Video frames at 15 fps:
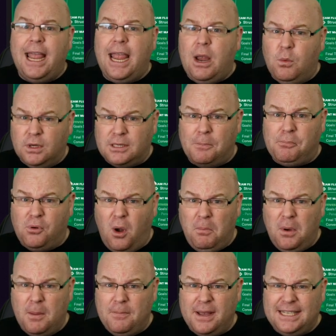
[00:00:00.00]
It was a
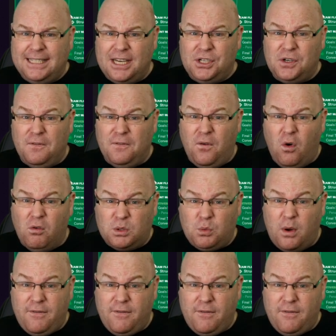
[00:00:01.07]
problem position for us.